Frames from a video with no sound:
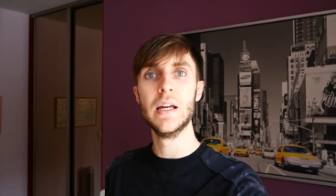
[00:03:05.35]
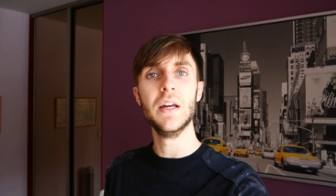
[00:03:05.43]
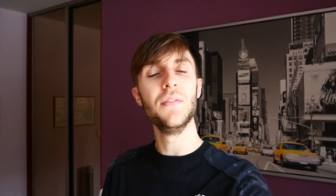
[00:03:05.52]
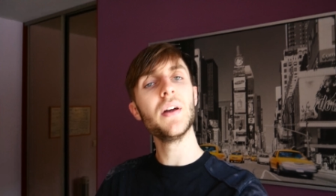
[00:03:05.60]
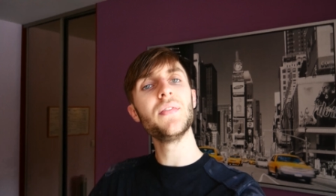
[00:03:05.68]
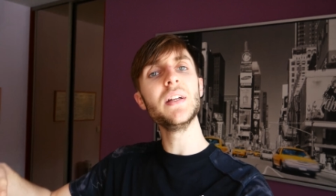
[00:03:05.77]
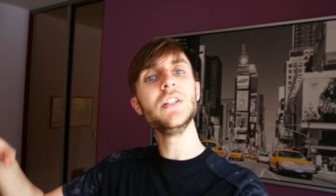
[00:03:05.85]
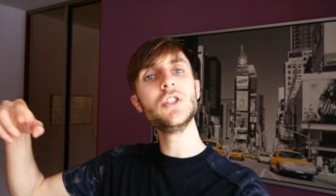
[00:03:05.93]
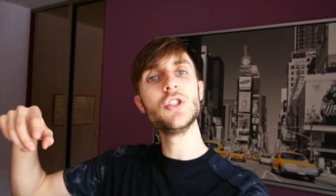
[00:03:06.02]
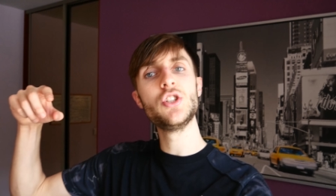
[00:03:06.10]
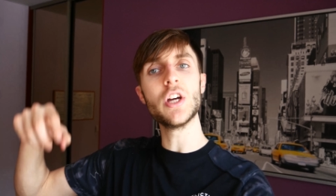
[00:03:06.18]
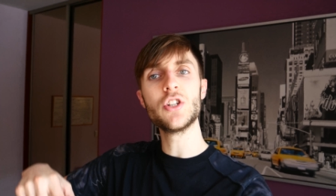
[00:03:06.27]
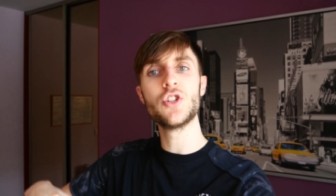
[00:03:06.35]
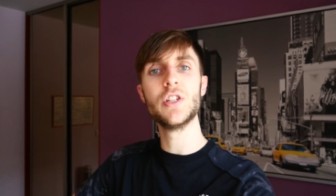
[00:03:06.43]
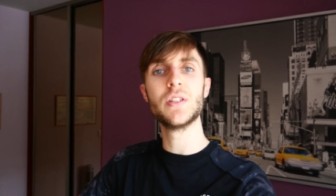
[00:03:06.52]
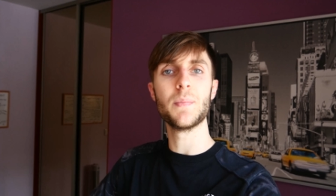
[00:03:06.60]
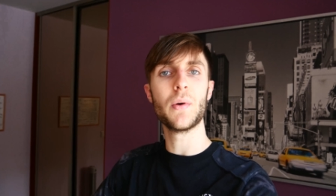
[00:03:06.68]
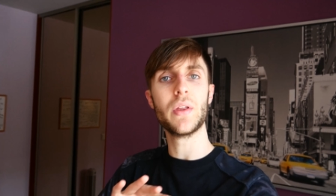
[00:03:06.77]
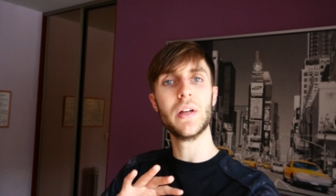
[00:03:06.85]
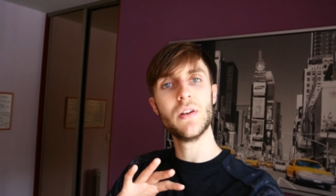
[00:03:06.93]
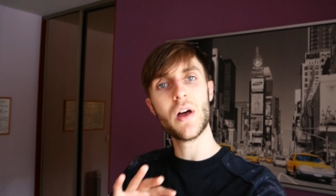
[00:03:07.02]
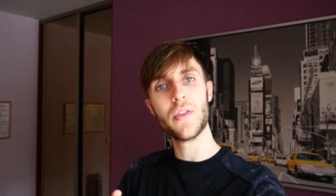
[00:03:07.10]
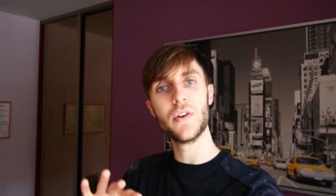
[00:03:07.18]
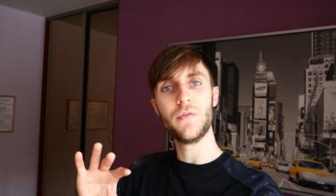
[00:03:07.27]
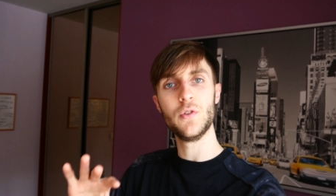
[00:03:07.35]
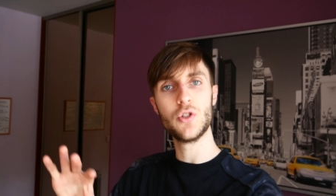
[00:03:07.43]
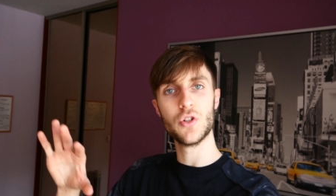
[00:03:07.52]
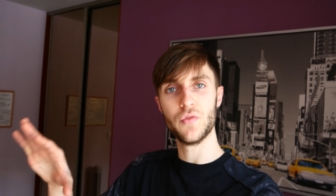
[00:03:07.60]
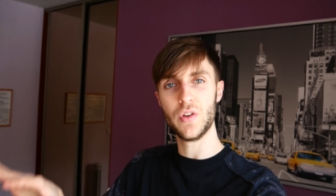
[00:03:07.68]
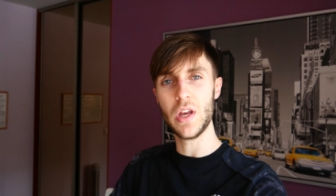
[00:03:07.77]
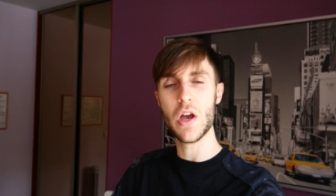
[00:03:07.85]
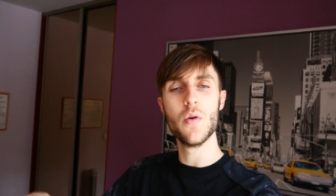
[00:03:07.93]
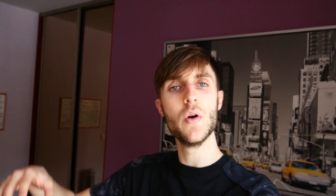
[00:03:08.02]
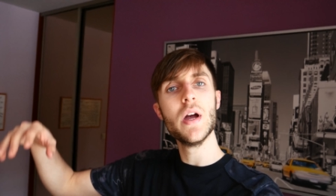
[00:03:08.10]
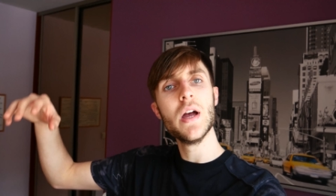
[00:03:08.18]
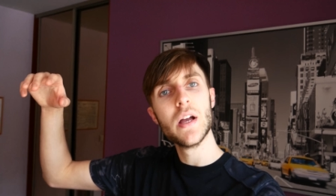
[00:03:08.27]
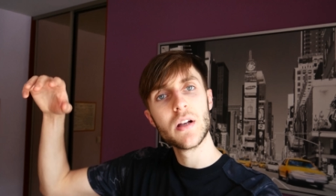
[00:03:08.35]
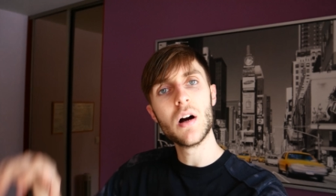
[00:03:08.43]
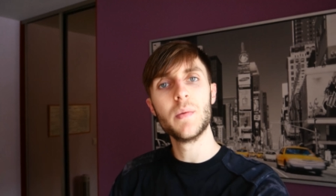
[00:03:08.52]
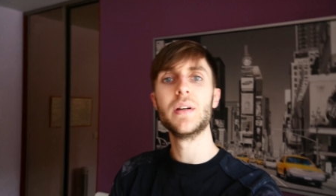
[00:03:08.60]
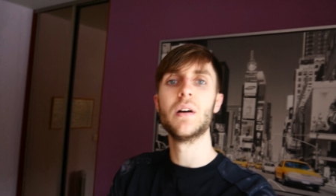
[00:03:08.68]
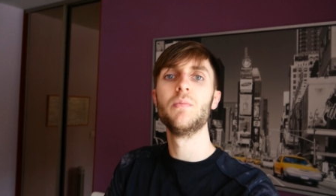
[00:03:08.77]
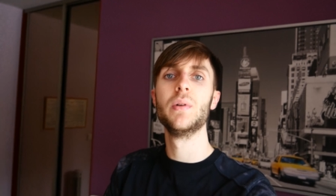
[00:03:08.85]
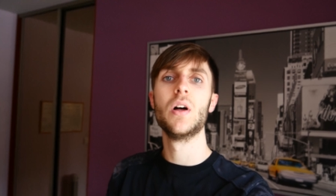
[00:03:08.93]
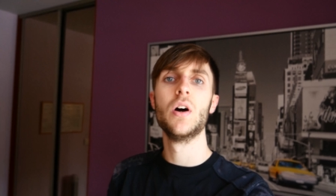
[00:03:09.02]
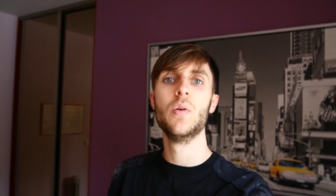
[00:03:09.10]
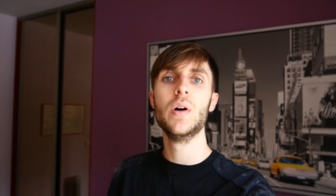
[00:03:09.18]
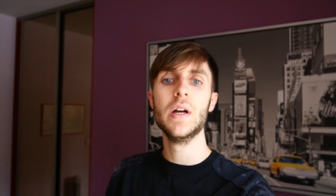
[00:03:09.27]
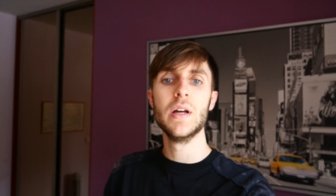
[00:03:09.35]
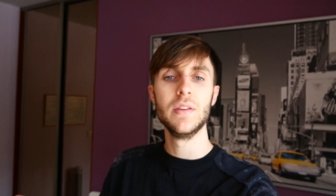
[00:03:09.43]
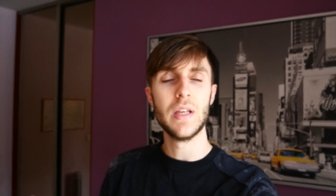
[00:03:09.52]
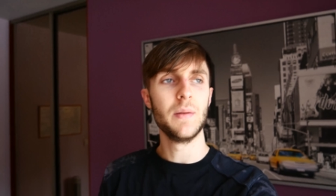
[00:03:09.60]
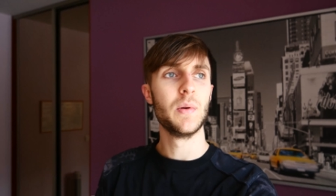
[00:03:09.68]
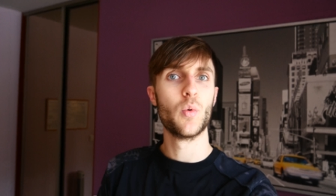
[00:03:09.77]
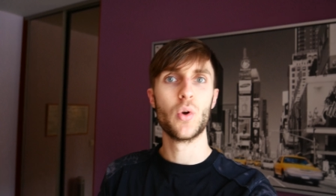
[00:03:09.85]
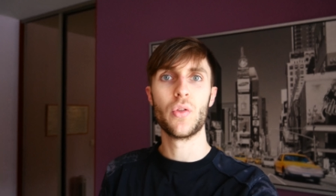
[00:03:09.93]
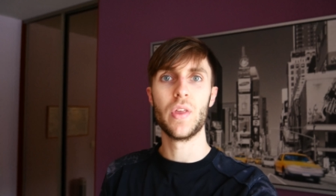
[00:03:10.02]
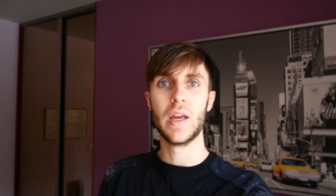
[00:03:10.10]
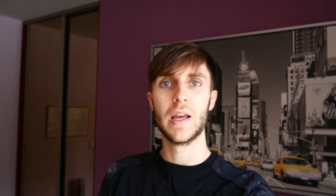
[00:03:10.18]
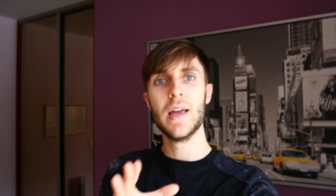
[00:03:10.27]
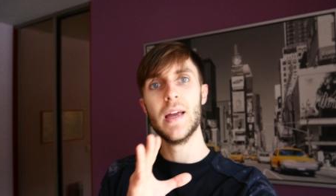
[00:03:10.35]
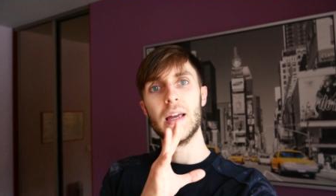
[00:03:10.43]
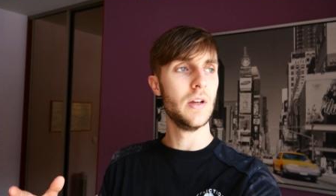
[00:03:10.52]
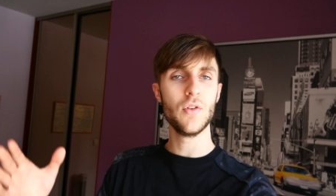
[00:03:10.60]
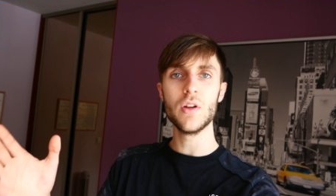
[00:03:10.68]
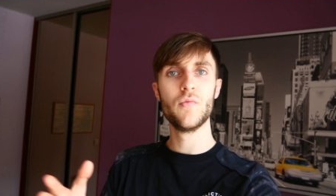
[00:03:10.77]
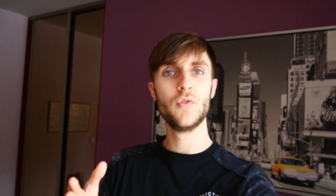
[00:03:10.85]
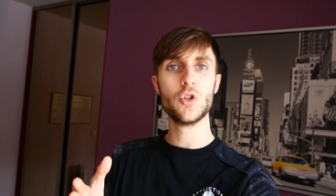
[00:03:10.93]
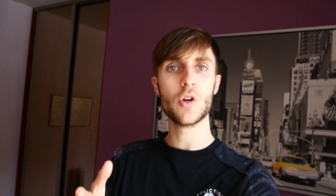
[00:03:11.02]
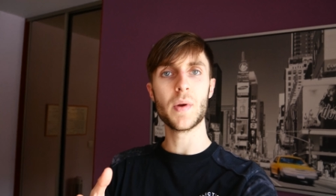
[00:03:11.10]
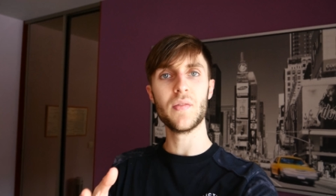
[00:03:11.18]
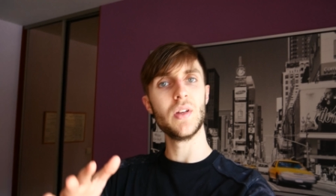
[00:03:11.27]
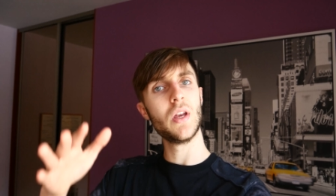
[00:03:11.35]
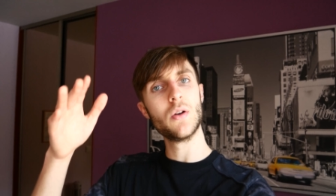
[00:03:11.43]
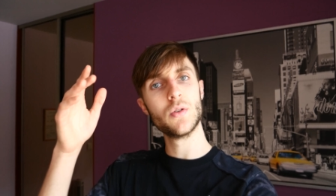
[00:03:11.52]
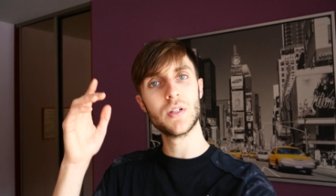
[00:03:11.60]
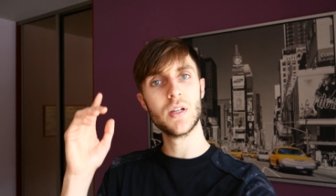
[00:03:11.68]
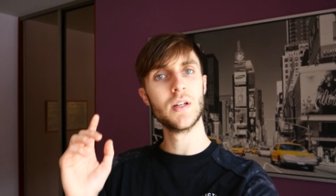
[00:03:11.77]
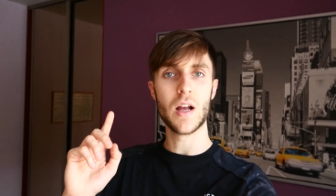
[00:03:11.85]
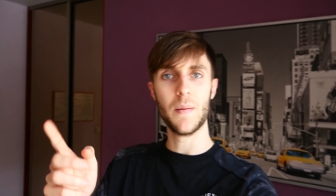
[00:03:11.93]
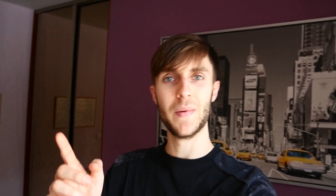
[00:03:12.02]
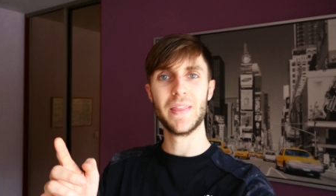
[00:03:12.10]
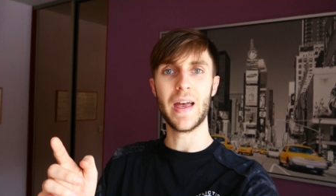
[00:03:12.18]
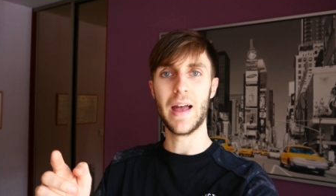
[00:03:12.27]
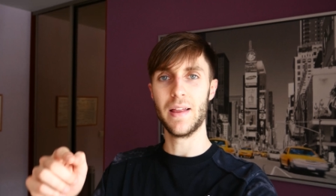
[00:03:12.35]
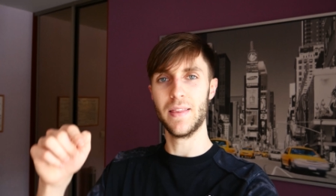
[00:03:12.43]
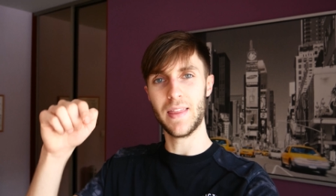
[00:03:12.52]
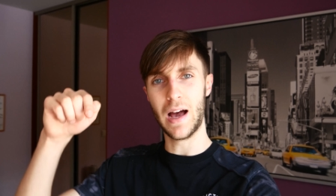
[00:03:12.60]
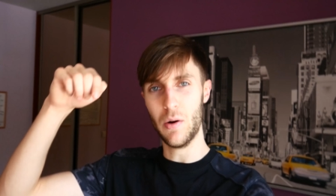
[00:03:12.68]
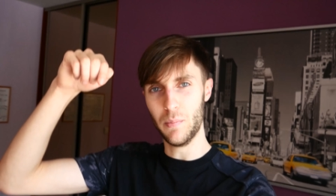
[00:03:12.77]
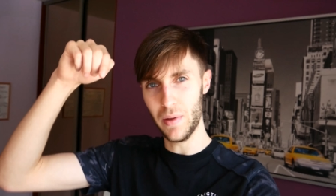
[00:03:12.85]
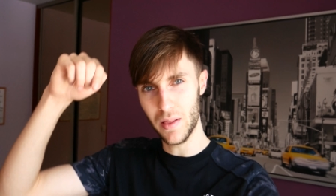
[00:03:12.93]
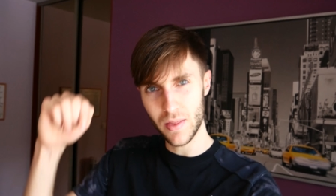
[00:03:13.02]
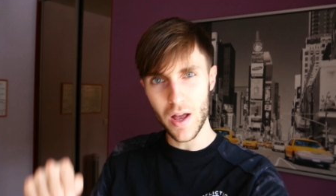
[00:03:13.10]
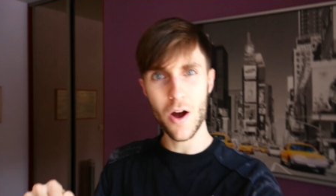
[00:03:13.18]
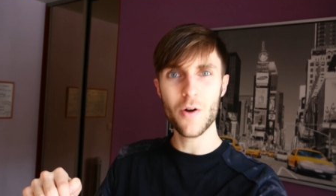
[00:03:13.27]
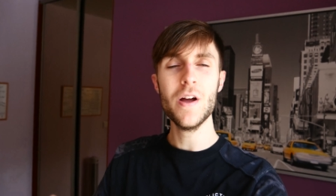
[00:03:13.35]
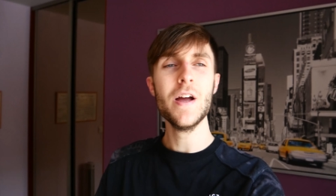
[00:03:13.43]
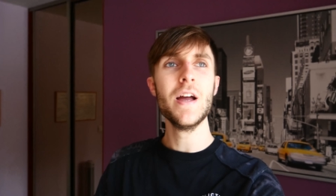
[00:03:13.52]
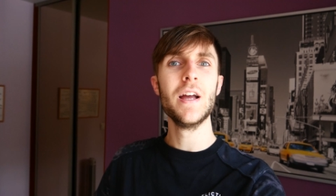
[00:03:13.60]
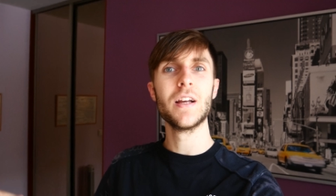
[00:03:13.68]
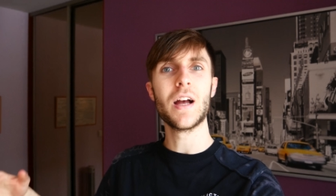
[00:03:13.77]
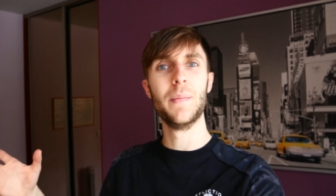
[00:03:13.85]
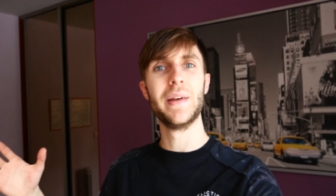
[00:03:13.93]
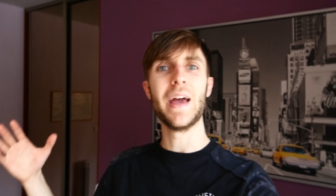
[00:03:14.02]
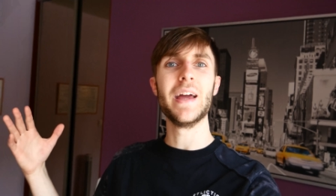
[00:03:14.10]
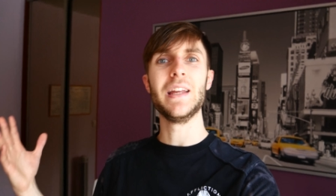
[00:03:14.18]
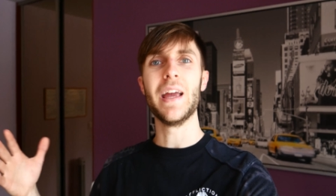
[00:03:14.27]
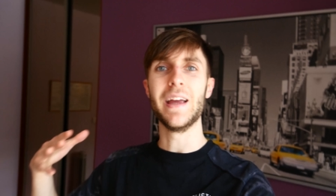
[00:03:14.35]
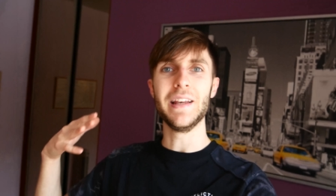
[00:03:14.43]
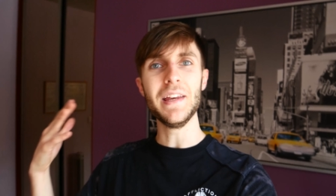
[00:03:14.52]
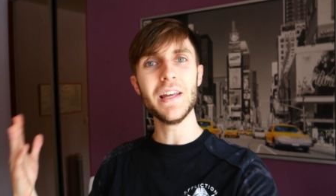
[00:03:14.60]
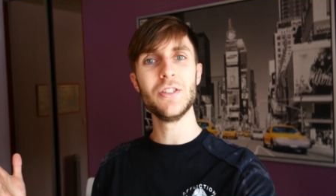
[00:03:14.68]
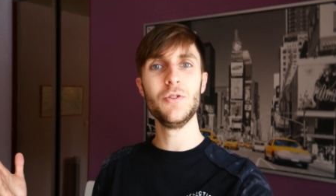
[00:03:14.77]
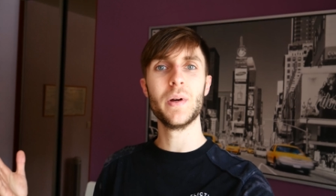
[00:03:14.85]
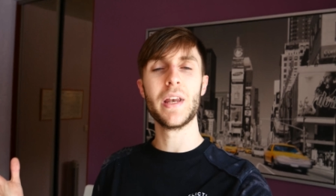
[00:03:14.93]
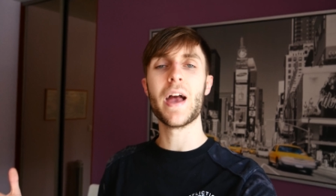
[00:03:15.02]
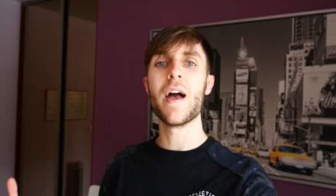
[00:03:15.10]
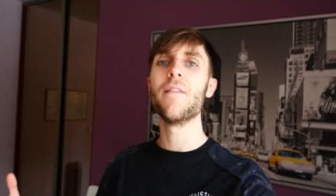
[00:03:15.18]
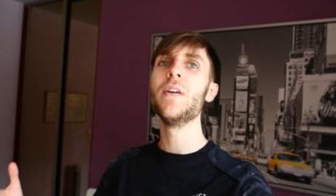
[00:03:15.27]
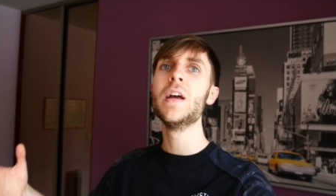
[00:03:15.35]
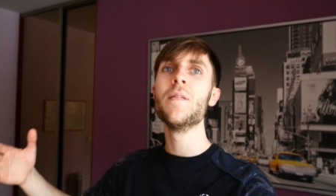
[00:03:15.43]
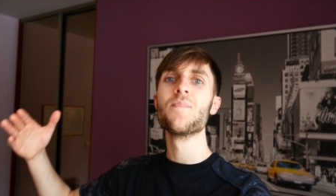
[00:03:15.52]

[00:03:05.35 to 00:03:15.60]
If you have any suggestions about another future video, comment down below, tell me what you think. If you enjoy my videos, comment that down below. Comment any ideas you might have.